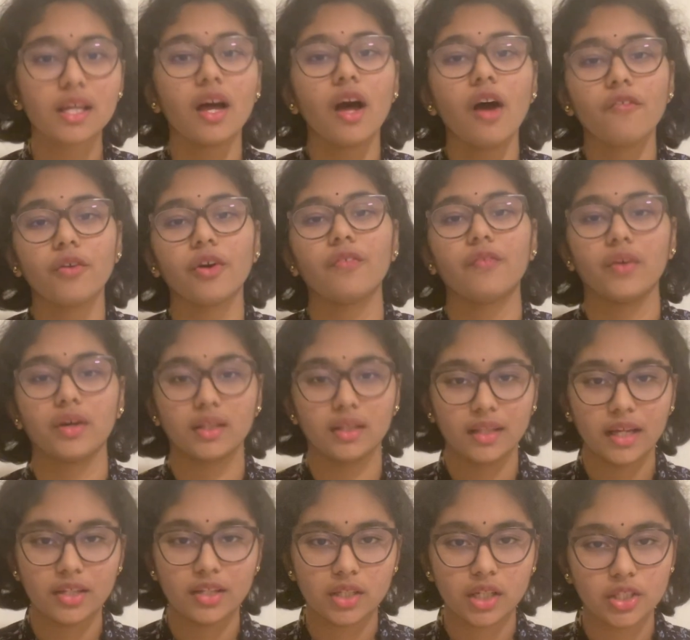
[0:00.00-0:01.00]
for further
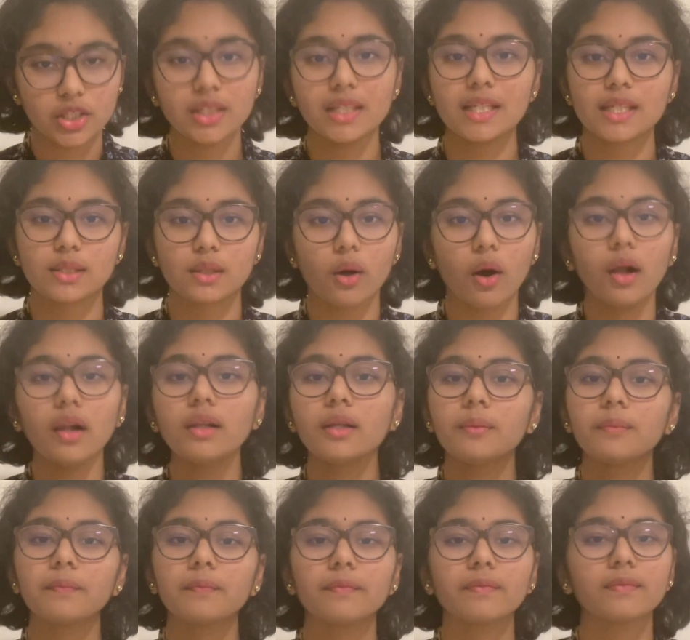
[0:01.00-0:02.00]
digestion is called
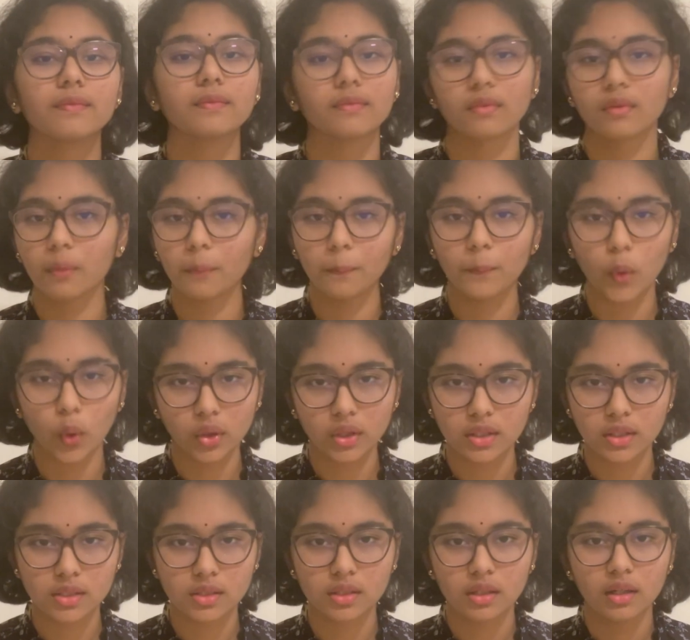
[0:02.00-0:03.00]

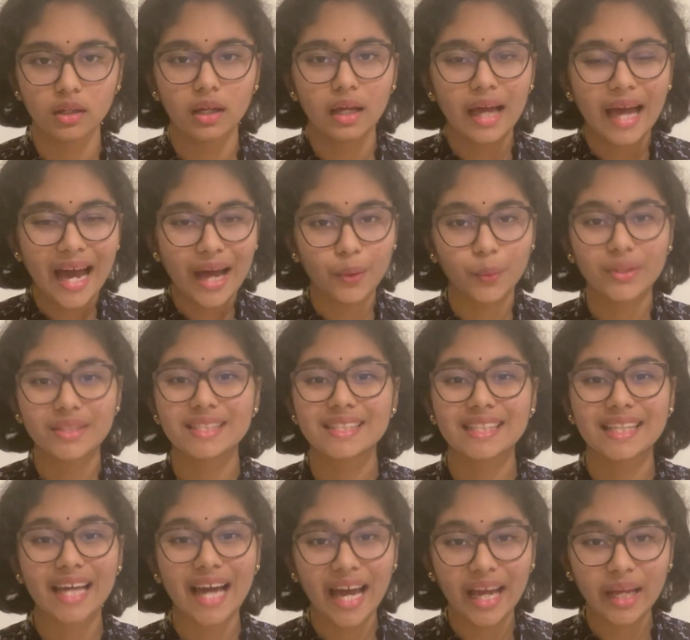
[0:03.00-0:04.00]
bolus. And what's
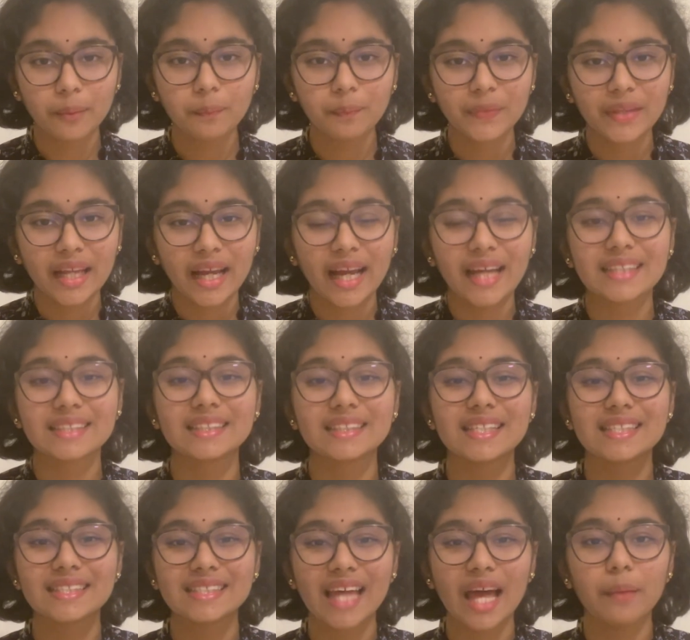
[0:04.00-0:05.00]
chyme? It's the
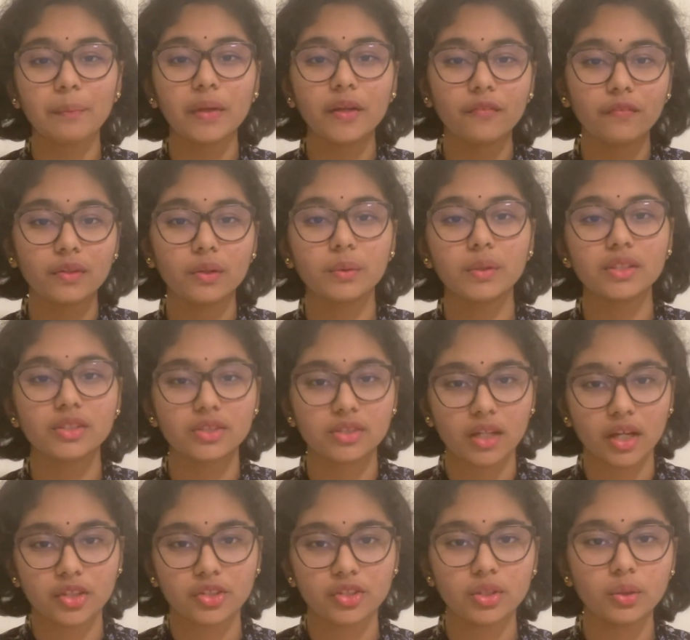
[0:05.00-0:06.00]
semi-fluid
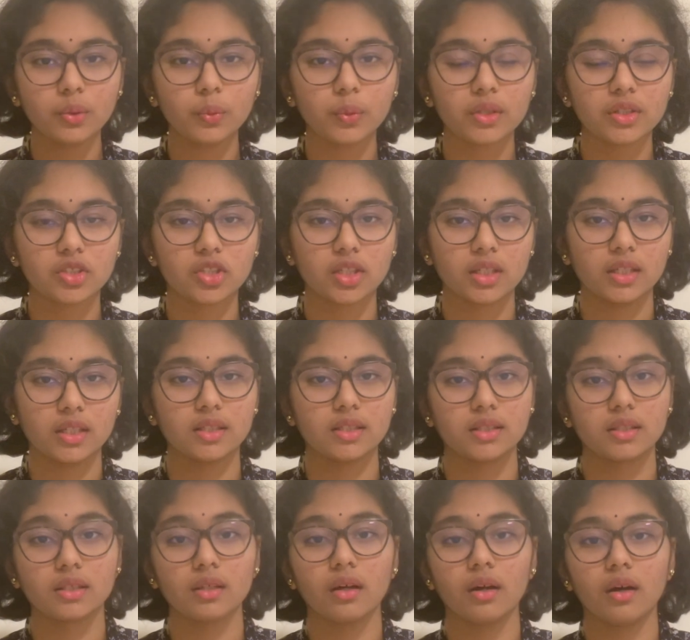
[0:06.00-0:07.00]
structure which
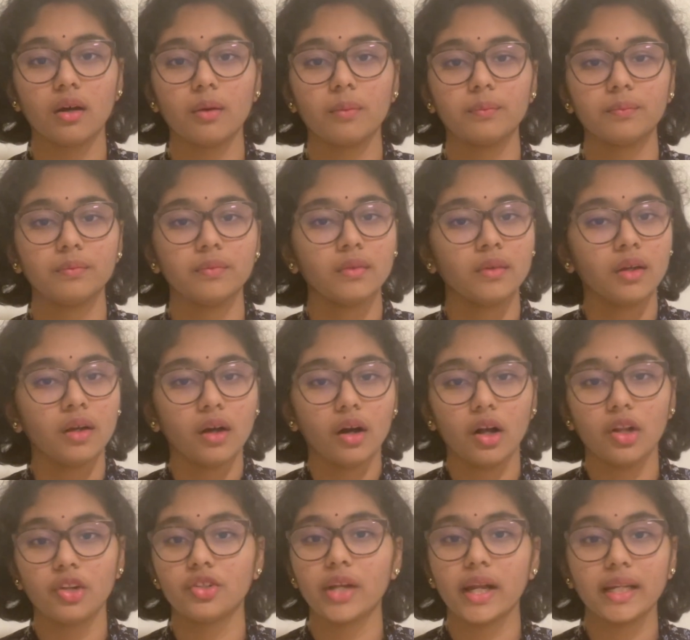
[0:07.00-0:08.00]
is
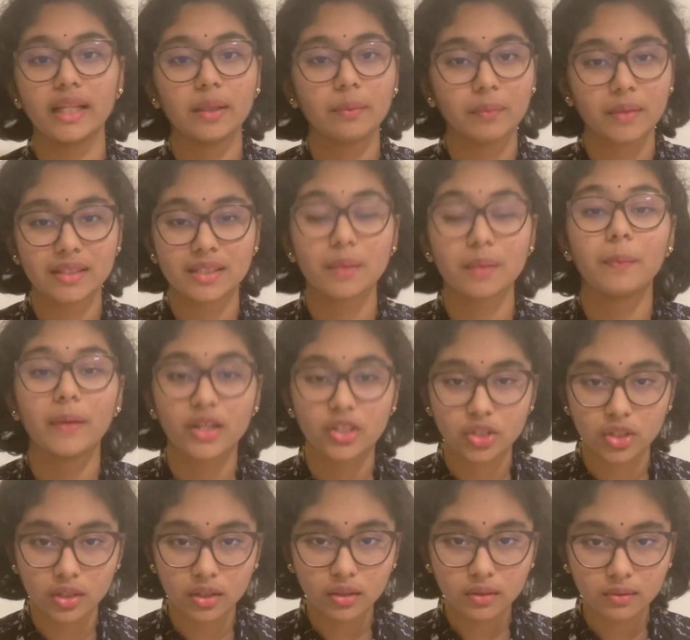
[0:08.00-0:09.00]
it's a
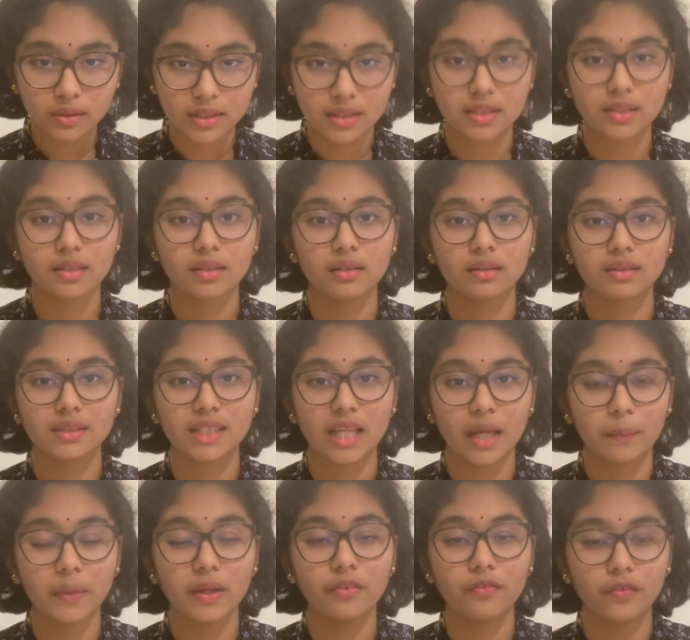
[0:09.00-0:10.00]
mixture. It's a
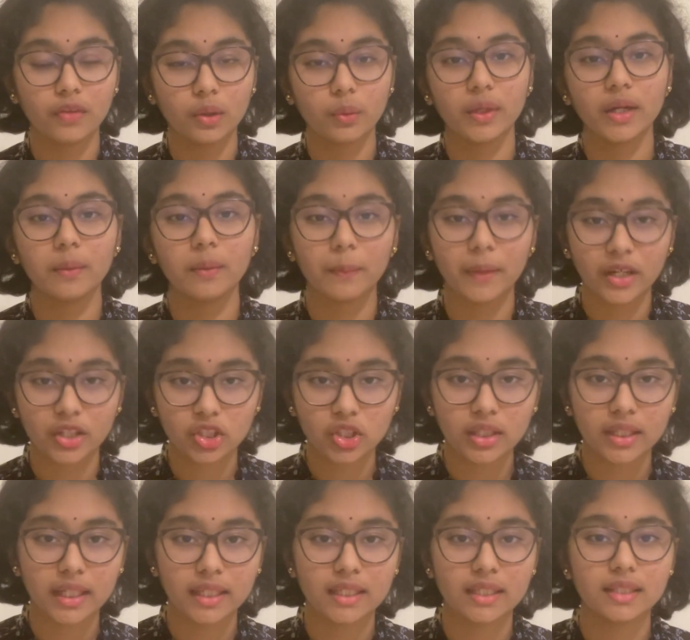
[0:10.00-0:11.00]
semi-fluid mixture
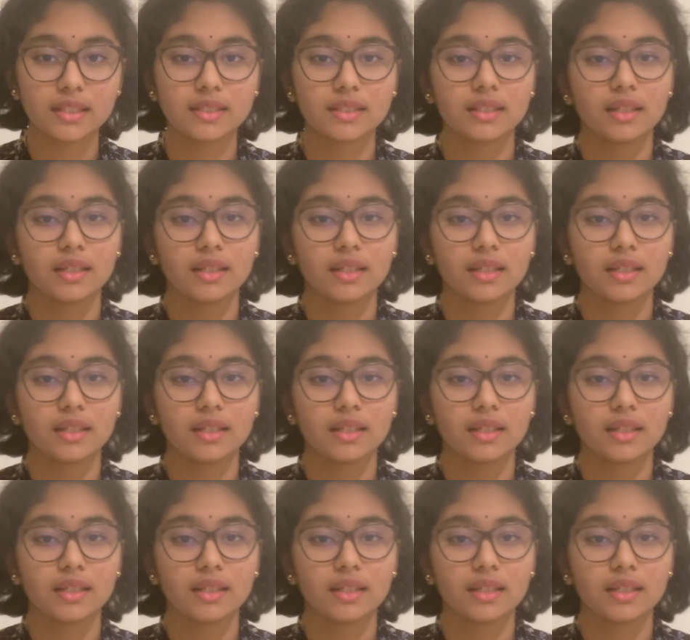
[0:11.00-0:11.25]
that is